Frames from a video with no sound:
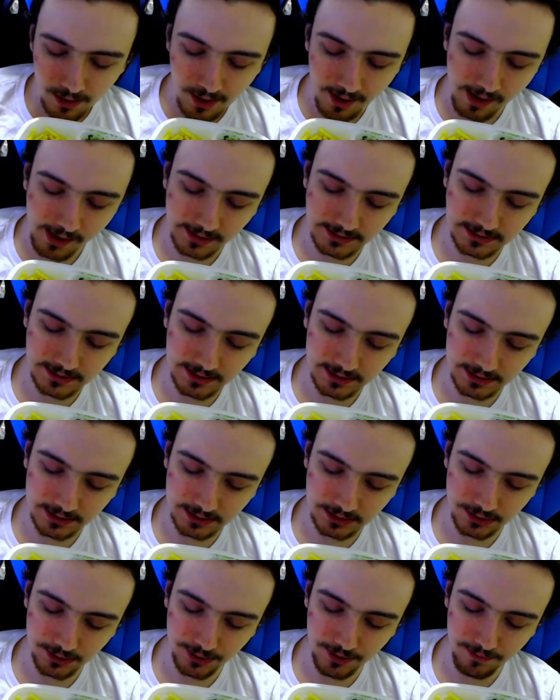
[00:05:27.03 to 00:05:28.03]
It's got this
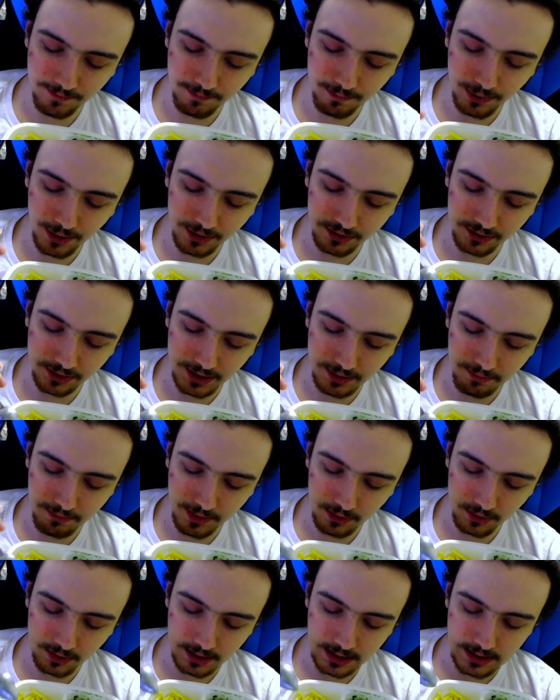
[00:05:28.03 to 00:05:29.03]
sort of buttery,
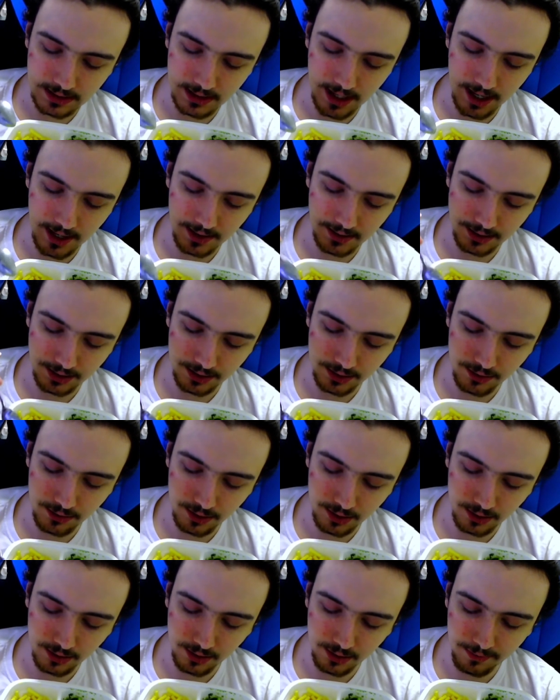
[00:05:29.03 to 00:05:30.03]
milky taste to it a
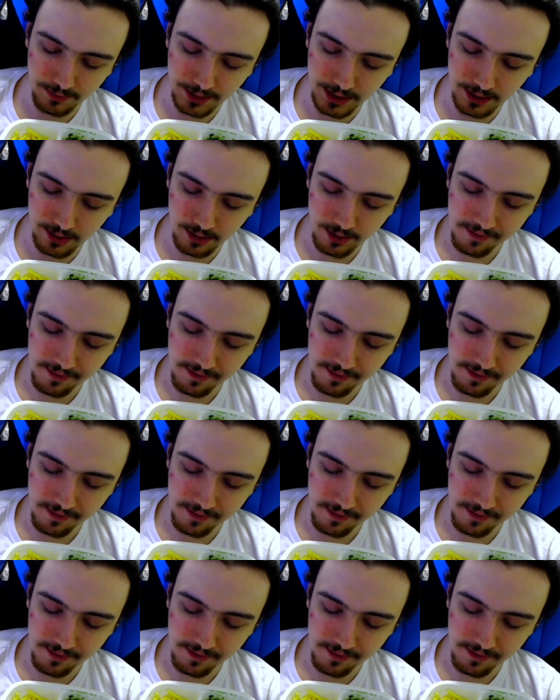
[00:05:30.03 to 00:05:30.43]
little bit.